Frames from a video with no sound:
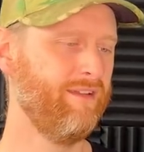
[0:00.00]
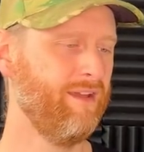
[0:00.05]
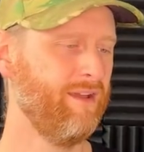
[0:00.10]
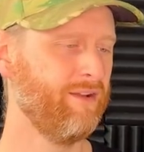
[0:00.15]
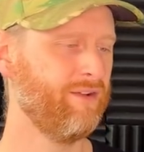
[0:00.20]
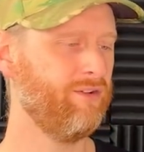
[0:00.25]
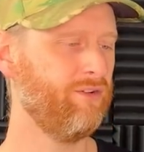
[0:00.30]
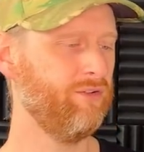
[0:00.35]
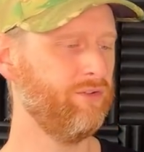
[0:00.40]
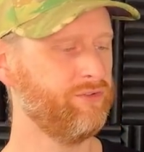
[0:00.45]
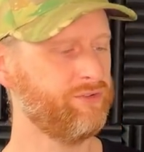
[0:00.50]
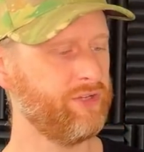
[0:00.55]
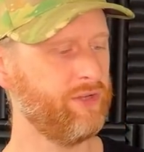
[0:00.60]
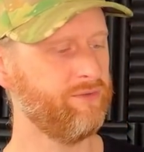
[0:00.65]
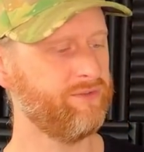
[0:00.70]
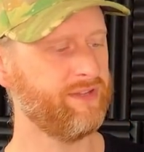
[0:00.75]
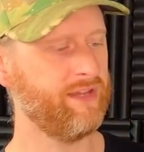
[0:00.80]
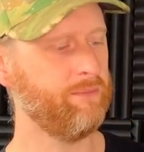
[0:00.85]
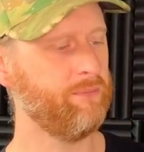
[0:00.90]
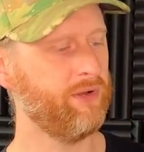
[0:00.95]
Call of
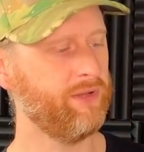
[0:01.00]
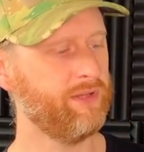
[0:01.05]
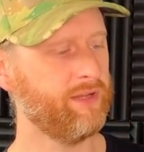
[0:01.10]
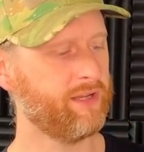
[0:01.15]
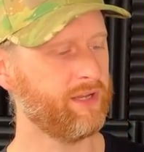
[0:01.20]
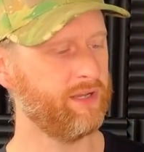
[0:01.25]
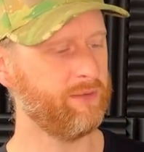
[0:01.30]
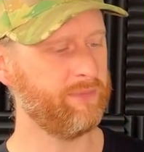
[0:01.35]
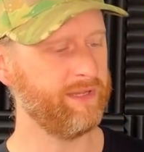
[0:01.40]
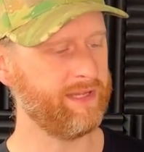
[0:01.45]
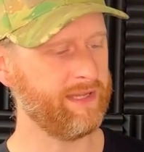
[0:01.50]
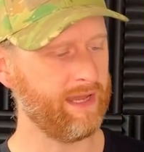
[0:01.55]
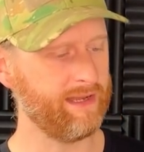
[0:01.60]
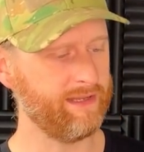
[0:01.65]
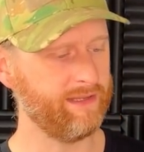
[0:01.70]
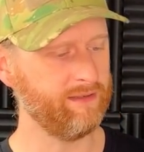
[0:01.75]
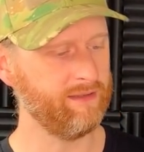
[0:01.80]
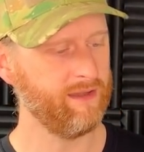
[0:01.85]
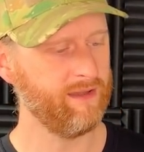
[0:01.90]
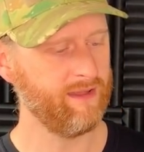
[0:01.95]
Duty, but you're going to be
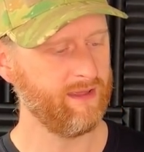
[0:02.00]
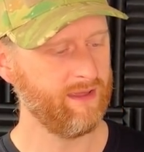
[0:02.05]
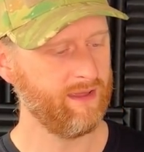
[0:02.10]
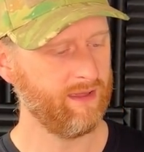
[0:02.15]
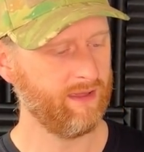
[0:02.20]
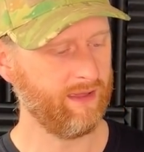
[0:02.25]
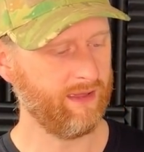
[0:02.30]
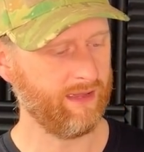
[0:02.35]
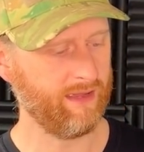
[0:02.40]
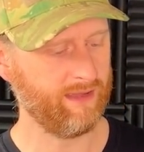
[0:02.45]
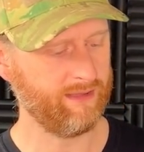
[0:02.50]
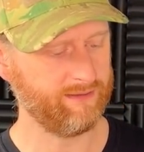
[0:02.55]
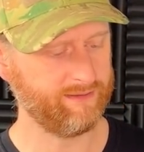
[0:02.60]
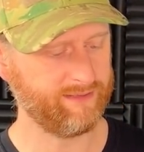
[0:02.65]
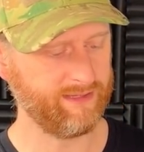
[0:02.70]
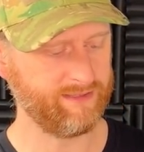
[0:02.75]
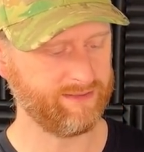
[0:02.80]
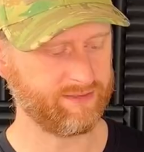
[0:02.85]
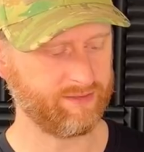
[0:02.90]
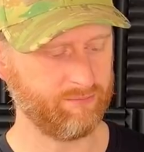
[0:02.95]
getting
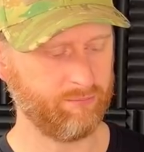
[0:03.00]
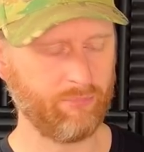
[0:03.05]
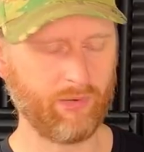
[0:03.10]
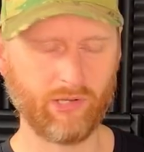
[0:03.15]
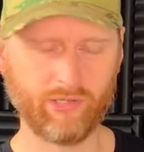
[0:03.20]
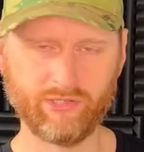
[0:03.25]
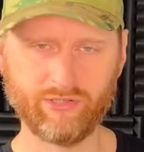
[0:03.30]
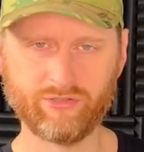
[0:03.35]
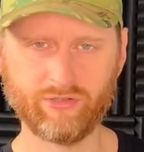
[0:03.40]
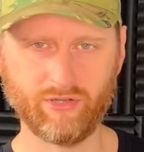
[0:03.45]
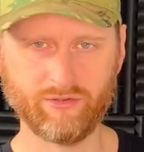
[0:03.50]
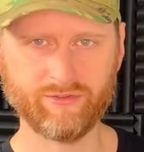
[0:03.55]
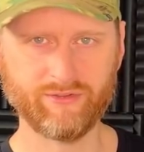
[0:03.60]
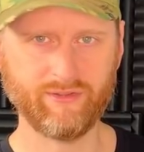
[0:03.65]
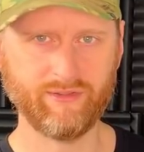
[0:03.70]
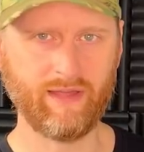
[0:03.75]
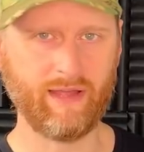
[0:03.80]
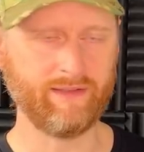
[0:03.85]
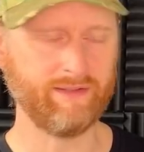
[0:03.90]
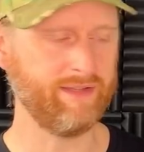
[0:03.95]
decent body shots
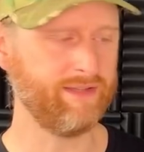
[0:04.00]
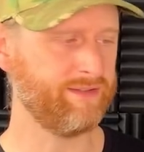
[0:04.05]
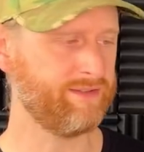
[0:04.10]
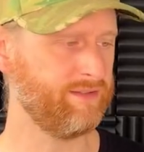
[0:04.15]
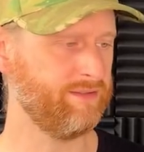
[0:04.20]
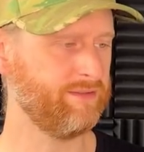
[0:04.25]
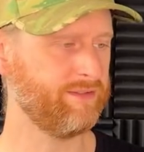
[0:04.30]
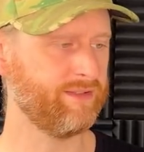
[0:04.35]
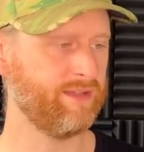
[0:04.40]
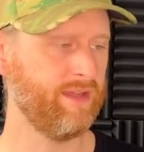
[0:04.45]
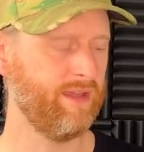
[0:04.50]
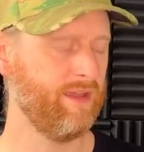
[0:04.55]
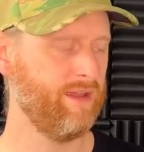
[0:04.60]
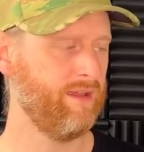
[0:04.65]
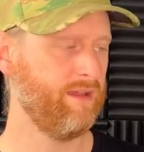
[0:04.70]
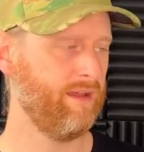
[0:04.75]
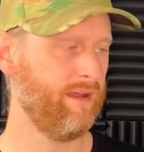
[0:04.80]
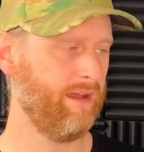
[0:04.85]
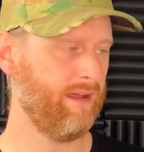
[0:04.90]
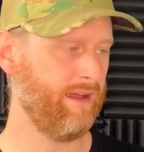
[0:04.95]
at that distance,
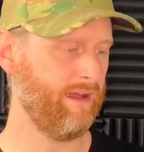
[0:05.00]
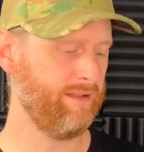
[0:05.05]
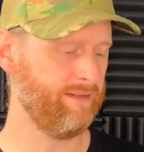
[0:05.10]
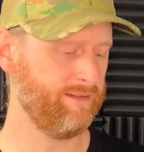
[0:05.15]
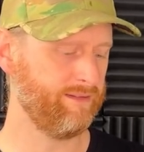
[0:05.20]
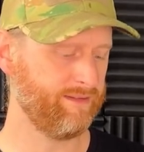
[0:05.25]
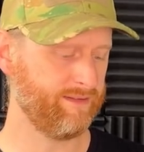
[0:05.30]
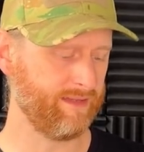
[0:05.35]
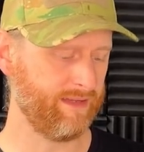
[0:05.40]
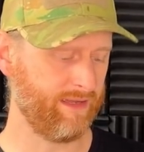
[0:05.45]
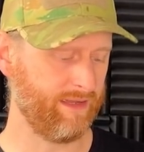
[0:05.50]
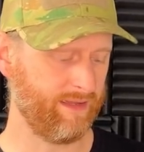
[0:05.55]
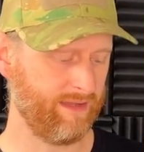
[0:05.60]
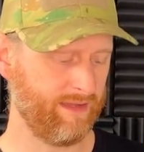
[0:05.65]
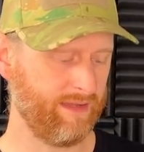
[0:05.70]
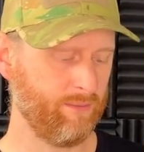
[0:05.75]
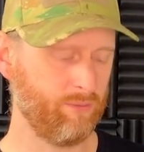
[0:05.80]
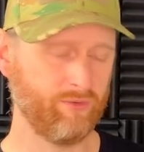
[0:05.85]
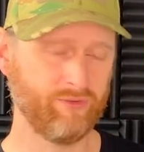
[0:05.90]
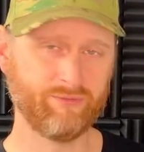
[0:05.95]
and
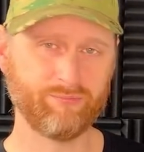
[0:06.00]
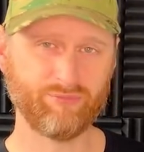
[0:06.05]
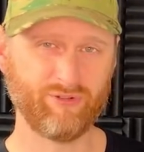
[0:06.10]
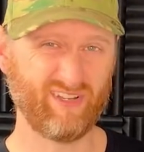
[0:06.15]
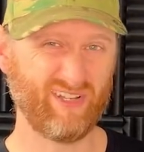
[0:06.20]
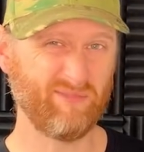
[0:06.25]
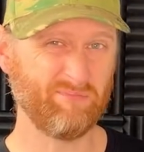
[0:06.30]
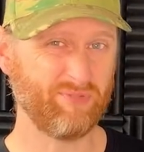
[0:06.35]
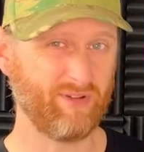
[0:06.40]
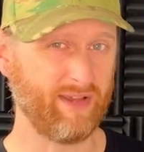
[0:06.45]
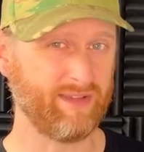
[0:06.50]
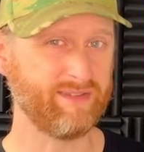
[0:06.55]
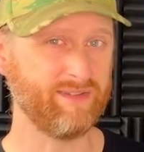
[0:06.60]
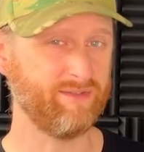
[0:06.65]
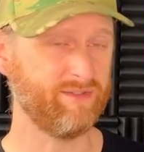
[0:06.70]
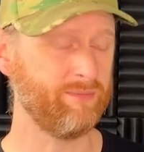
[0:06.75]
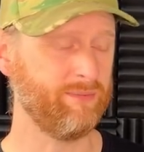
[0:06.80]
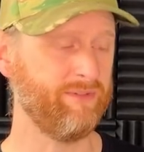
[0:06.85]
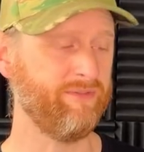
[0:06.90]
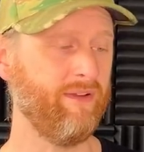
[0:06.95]
it was pretty impressive,
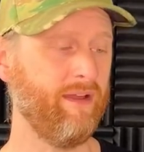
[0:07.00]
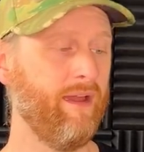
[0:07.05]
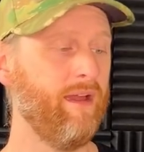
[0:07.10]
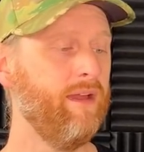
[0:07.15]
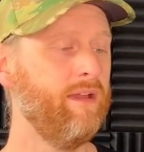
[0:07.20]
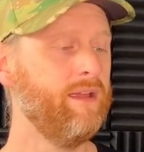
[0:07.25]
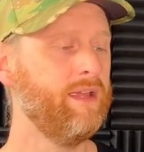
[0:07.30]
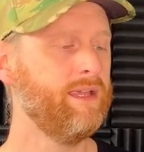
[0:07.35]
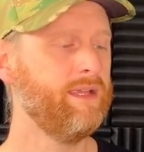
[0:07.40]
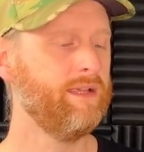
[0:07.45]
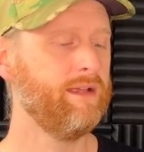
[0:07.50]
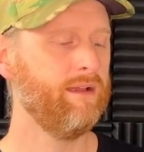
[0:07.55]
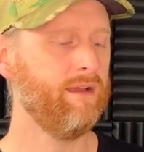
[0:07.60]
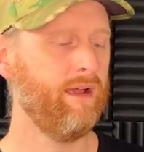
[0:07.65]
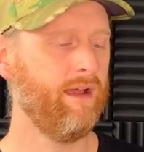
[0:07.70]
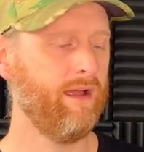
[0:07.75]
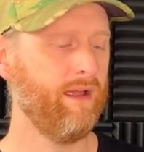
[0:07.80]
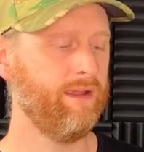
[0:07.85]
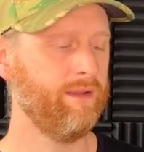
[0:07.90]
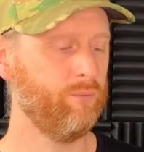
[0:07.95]
to be fair.
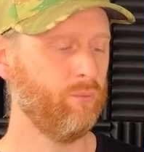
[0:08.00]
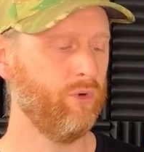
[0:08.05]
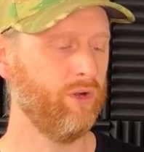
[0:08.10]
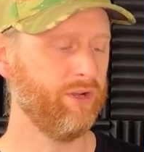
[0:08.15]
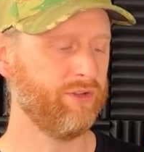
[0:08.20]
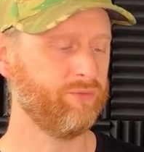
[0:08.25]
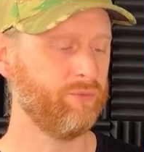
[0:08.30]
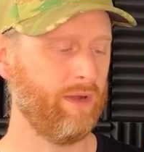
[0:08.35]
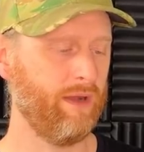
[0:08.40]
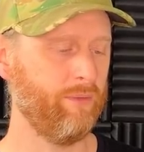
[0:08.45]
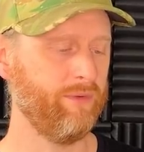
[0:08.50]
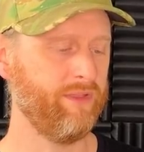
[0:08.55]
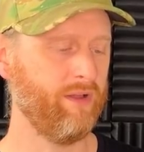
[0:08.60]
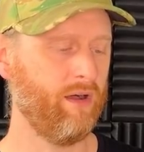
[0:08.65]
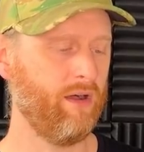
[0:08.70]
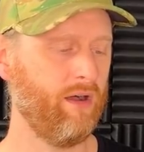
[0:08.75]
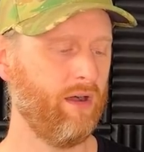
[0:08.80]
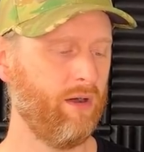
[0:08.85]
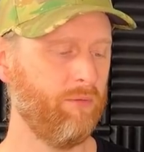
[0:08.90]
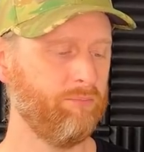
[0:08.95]
It works well with the
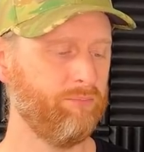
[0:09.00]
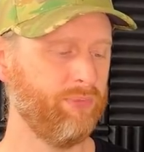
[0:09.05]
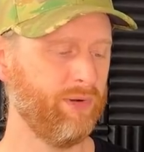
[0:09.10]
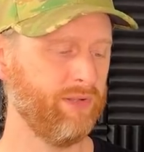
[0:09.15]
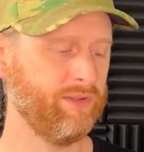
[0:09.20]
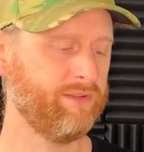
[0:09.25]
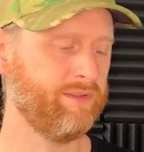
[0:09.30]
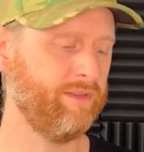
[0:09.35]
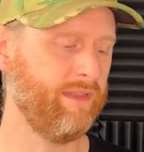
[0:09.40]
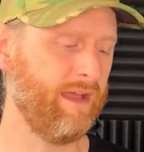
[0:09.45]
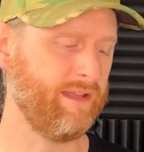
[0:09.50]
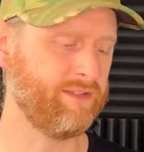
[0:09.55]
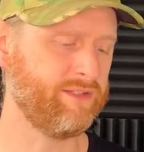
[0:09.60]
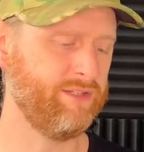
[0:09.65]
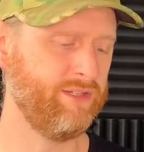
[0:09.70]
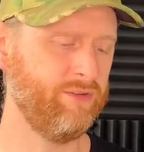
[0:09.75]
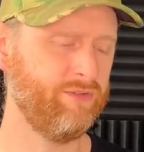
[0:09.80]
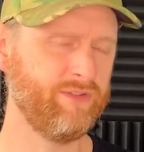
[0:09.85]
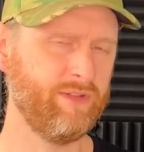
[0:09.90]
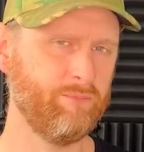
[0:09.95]
R-hop, but that's
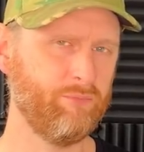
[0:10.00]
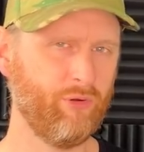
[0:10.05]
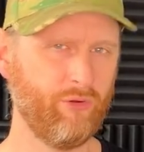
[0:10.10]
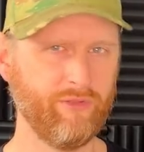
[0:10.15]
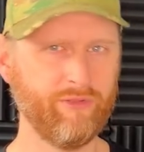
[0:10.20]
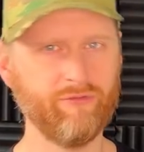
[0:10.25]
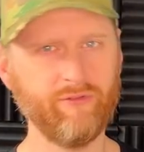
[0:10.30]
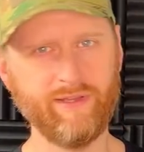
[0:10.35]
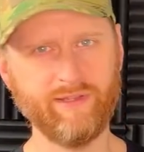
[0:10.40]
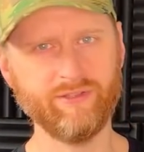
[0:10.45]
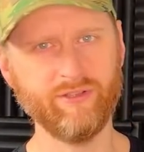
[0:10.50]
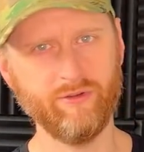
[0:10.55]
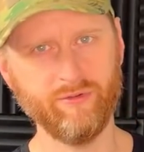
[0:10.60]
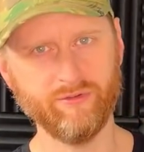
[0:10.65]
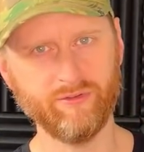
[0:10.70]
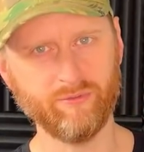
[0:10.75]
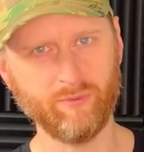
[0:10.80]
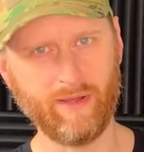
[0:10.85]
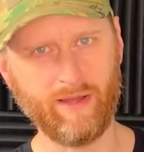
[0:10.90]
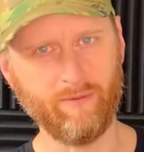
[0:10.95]
using .32s
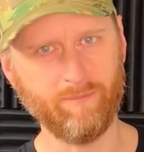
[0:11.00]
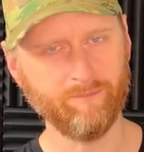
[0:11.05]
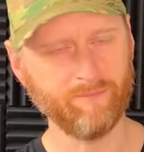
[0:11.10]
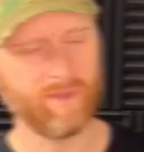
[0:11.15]
as well.